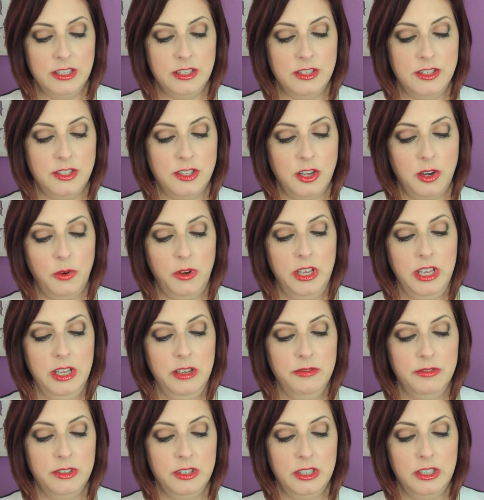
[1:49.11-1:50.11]
So
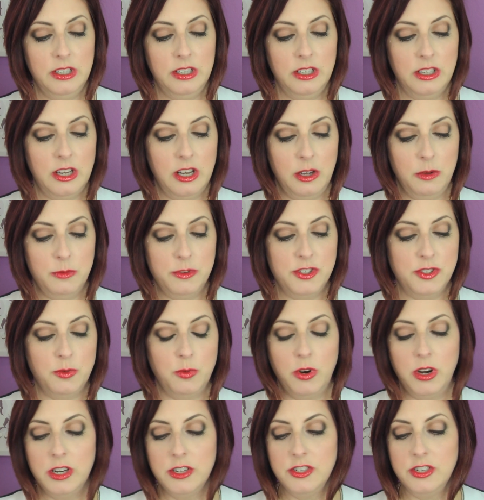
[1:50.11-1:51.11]
even I'm
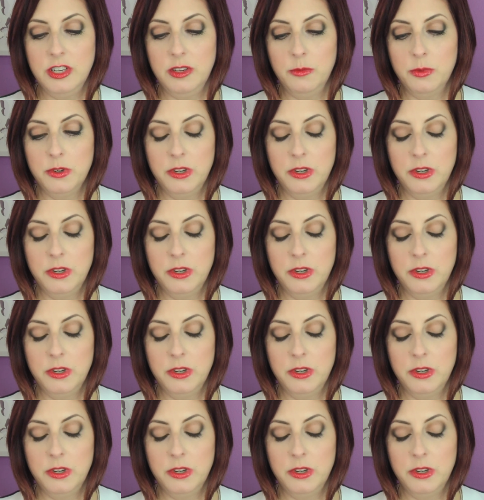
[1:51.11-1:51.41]
swatching